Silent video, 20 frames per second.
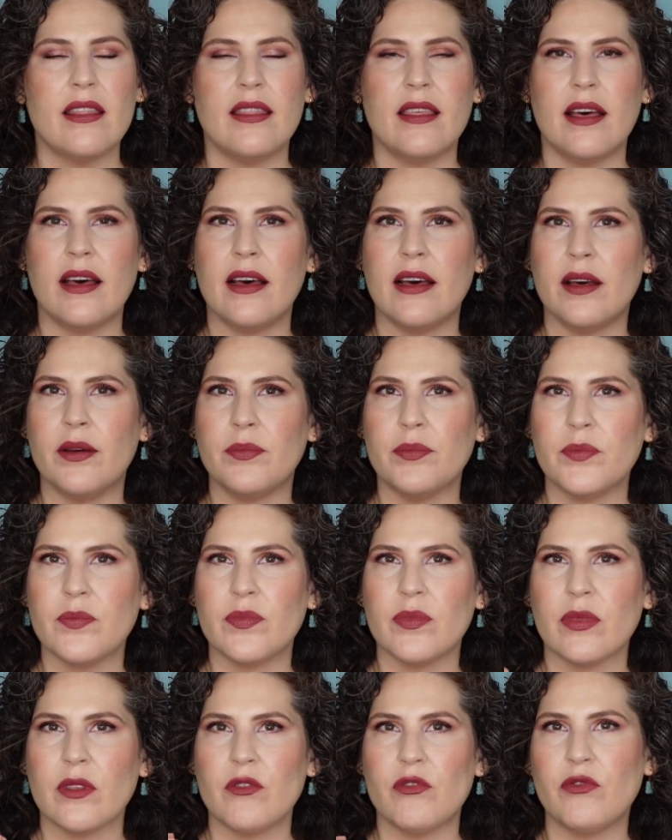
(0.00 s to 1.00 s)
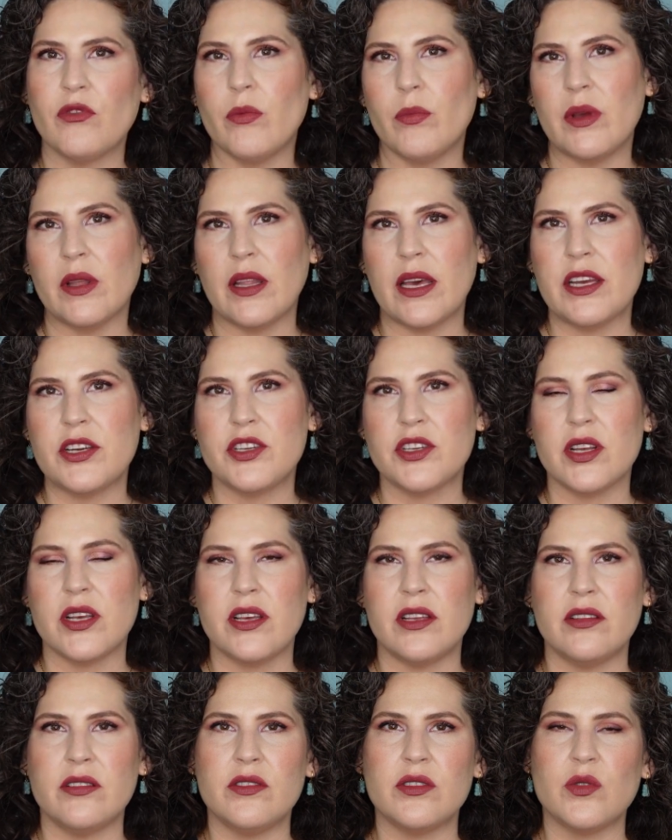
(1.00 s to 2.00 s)
the
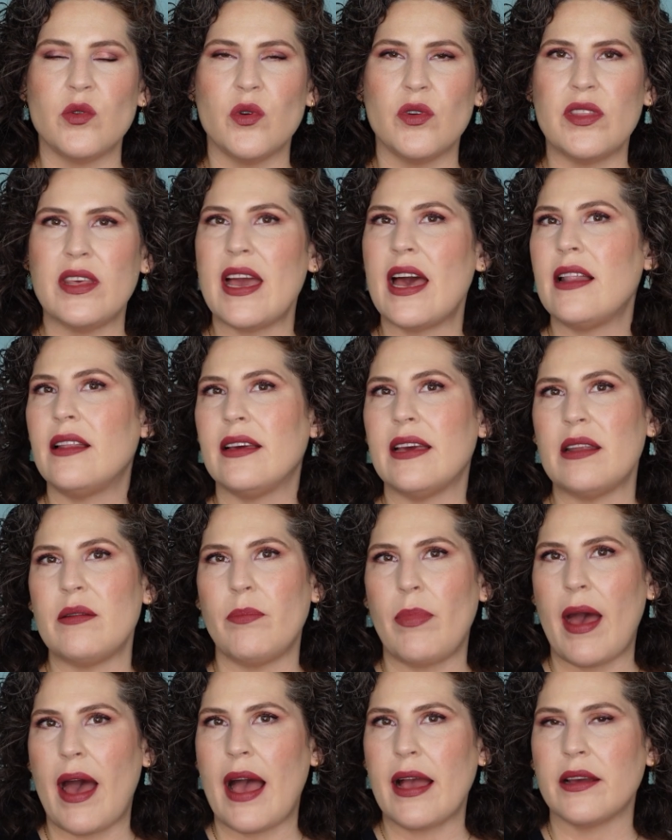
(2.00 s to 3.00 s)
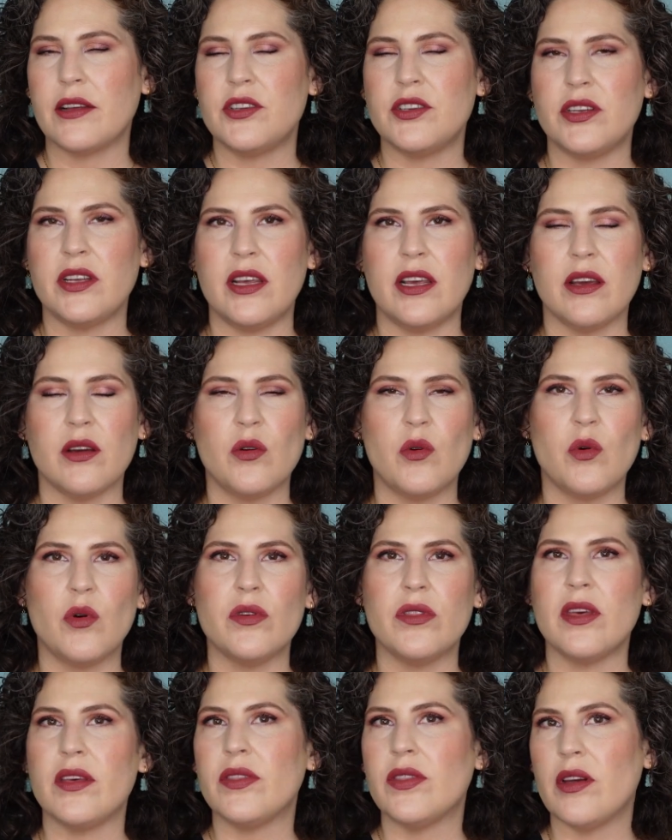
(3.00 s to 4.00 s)
formulations or the elegant packaging
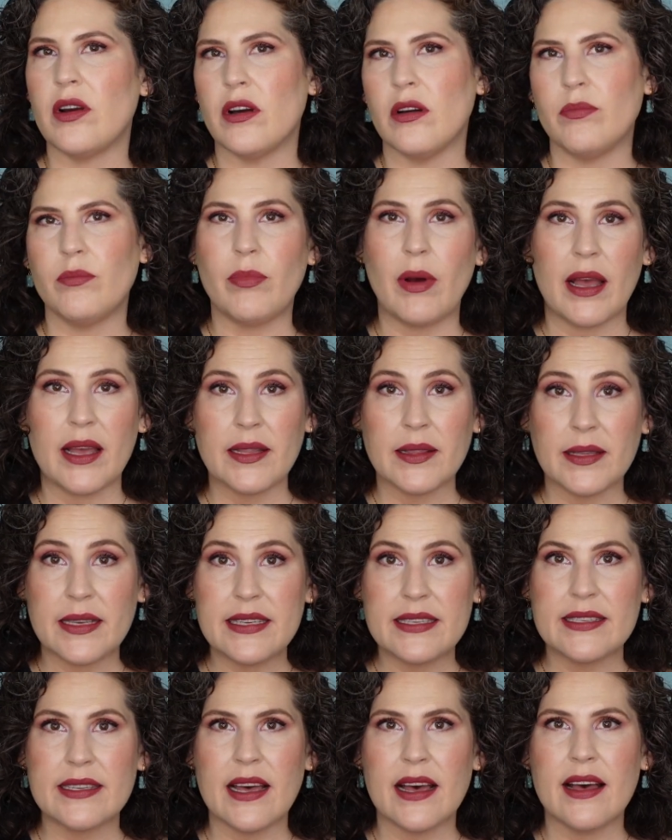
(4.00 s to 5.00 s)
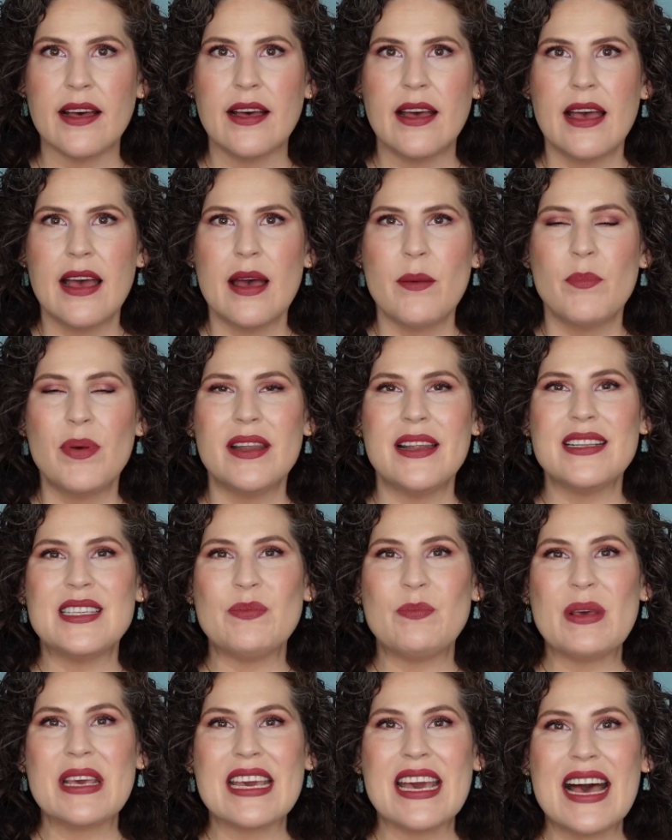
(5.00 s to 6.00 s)
or that they're by Lisa, but
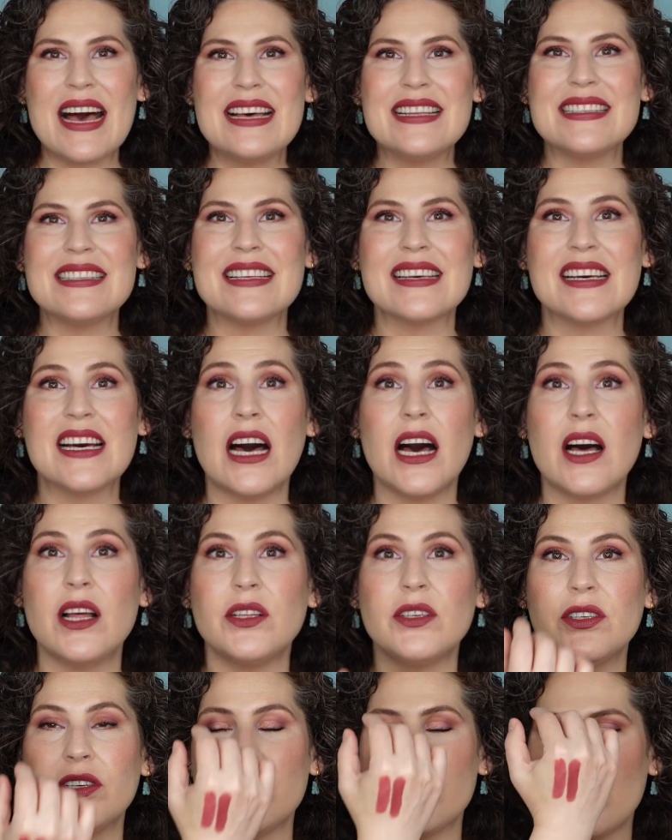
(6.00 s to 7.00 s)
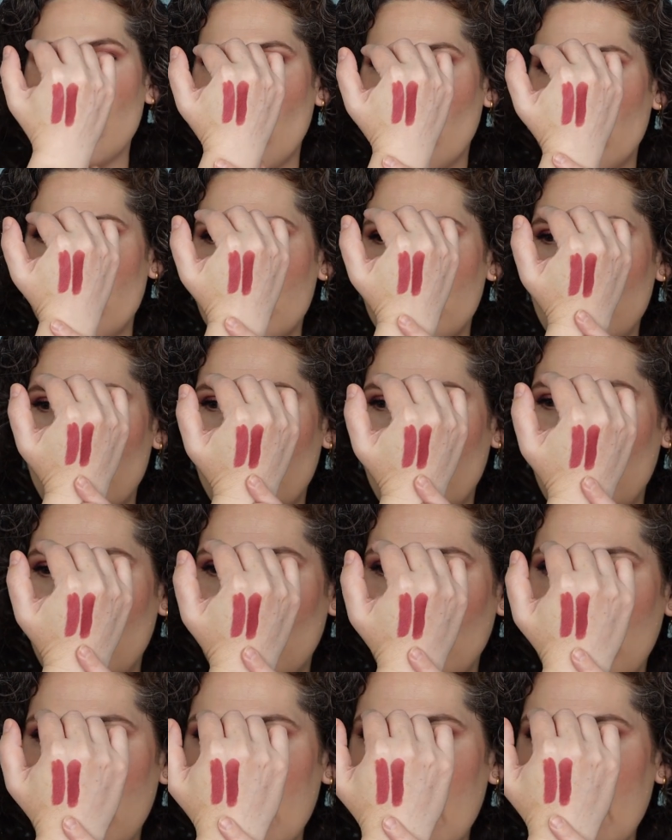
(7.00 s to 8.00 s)
it's because the colors are so
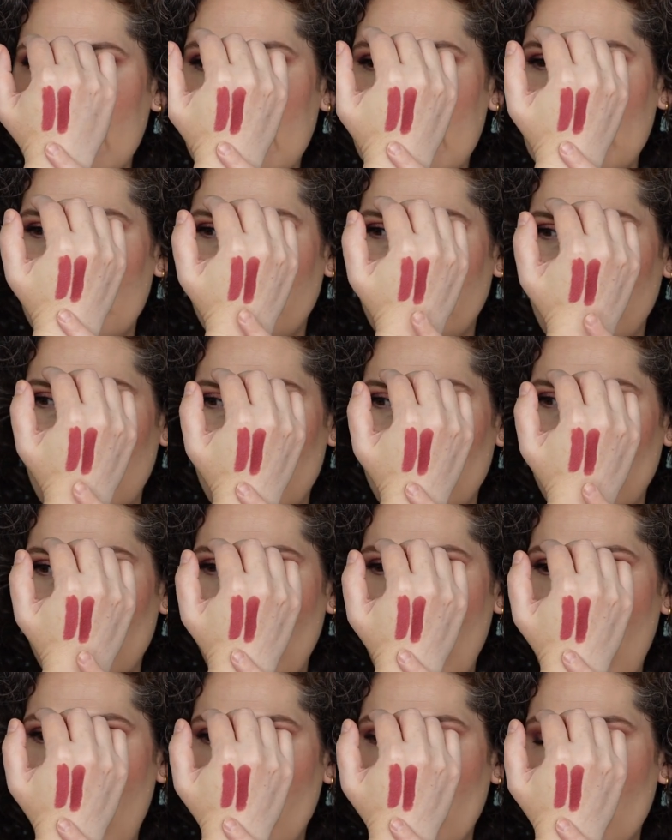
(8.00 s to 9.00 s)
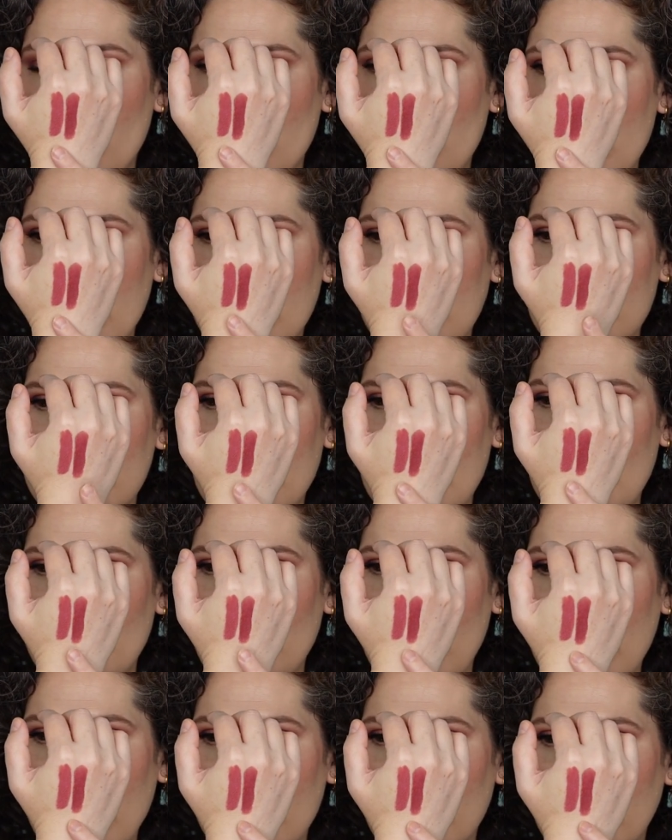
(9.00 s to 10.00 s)
unique and different from other things in
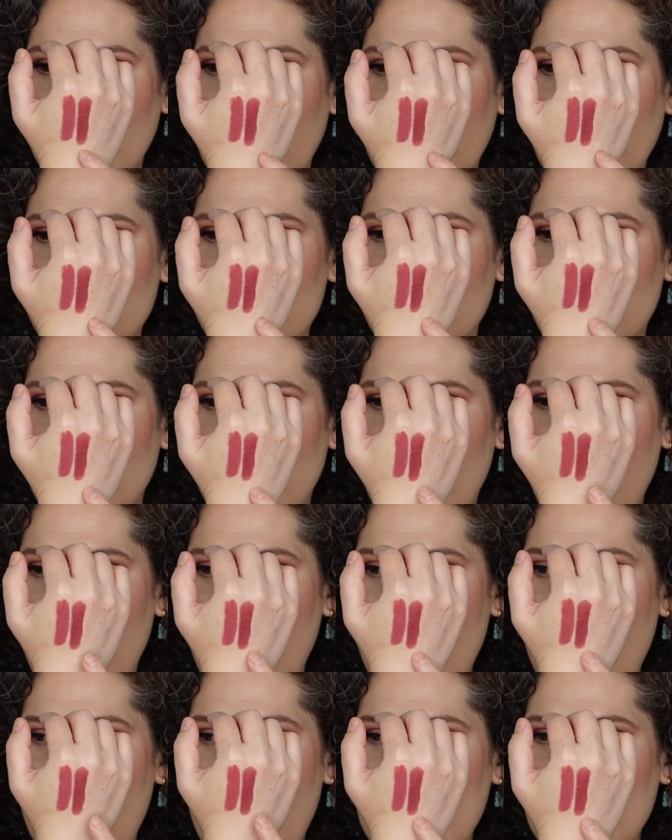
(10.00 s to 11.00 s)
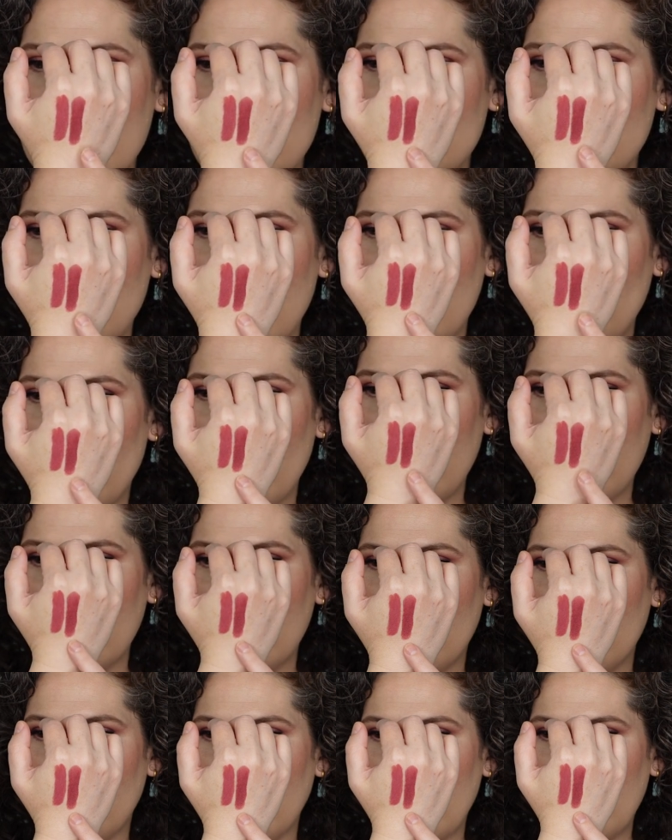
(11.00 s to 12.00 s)
my collection. And this shade right
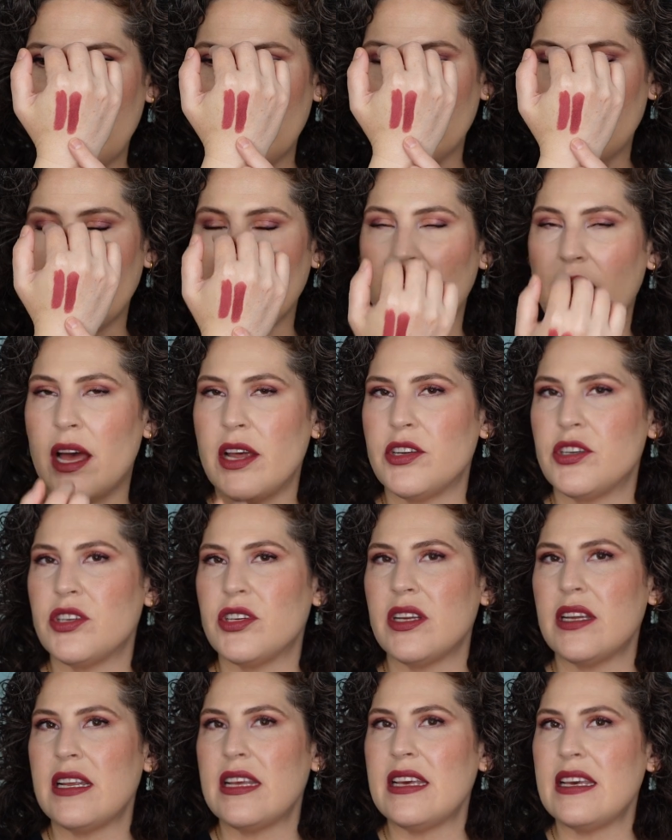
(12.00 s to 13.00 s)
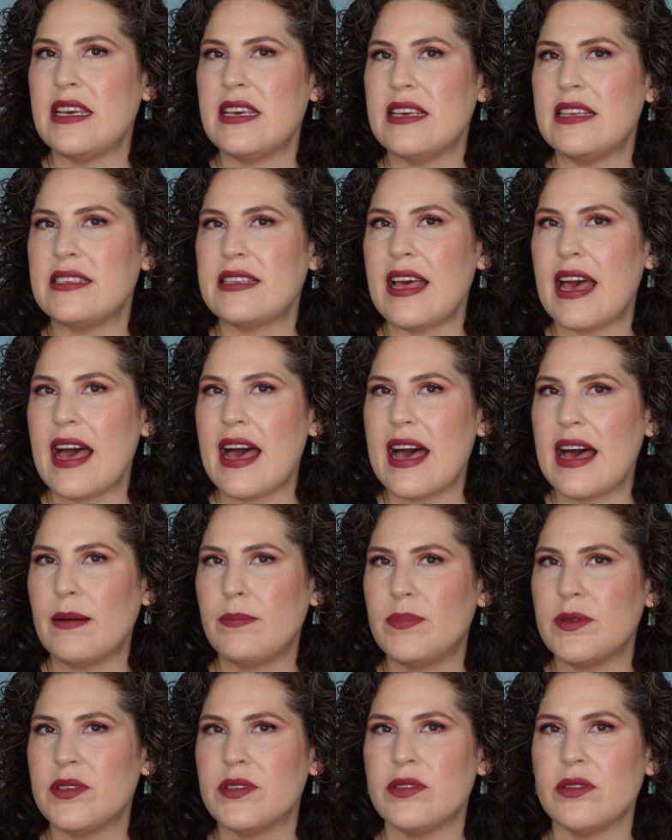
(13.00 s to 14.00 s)
here in blush is
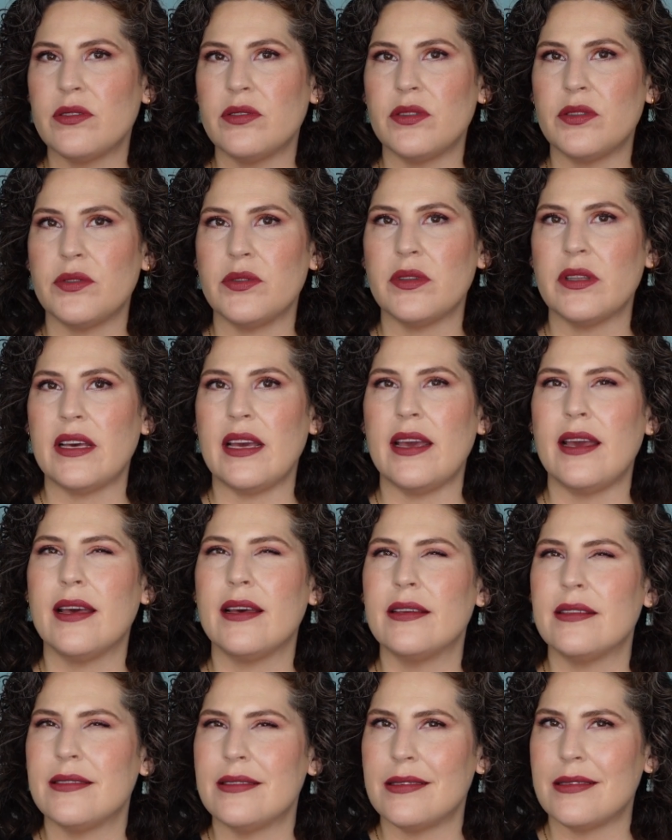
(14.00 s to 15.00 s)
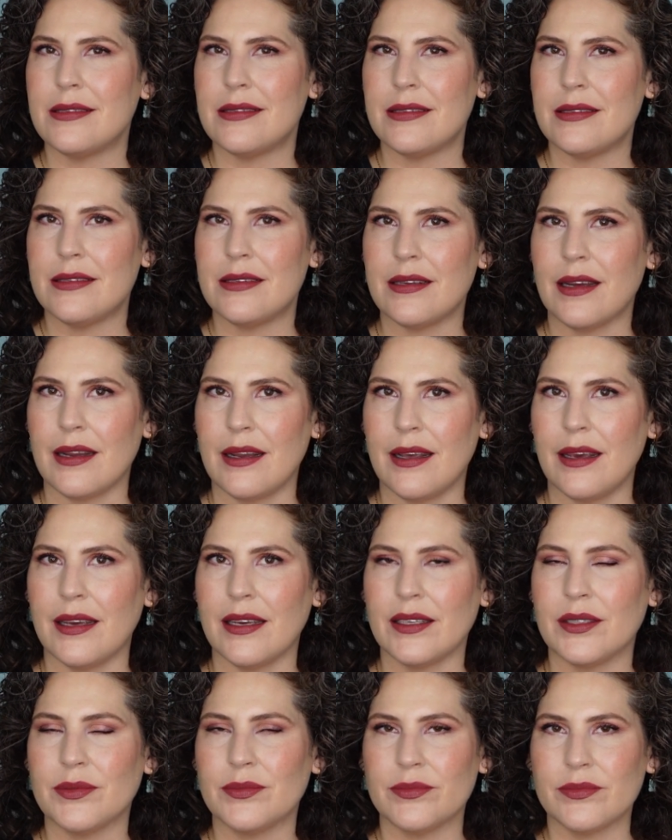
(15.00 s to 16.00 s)
absolutely
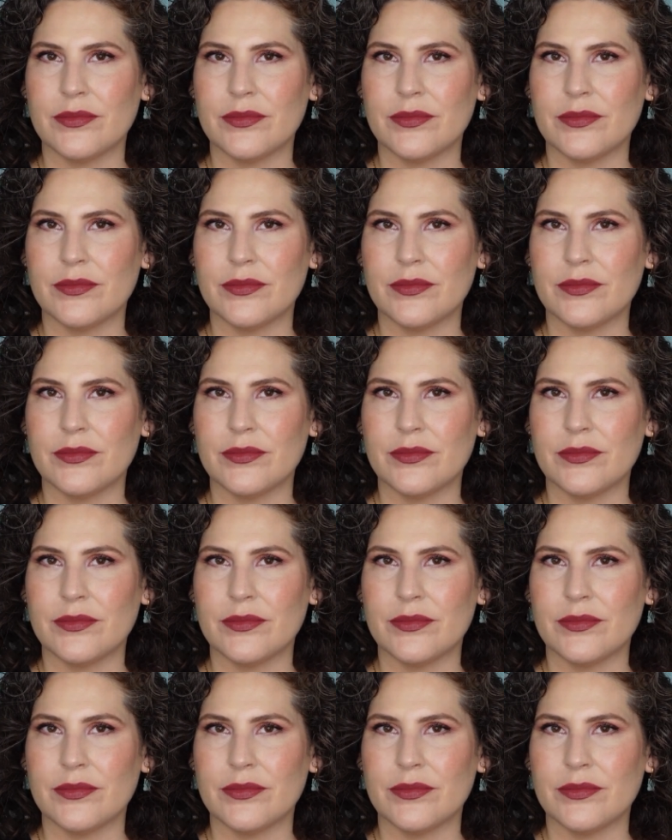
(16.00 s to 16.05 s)
stunning.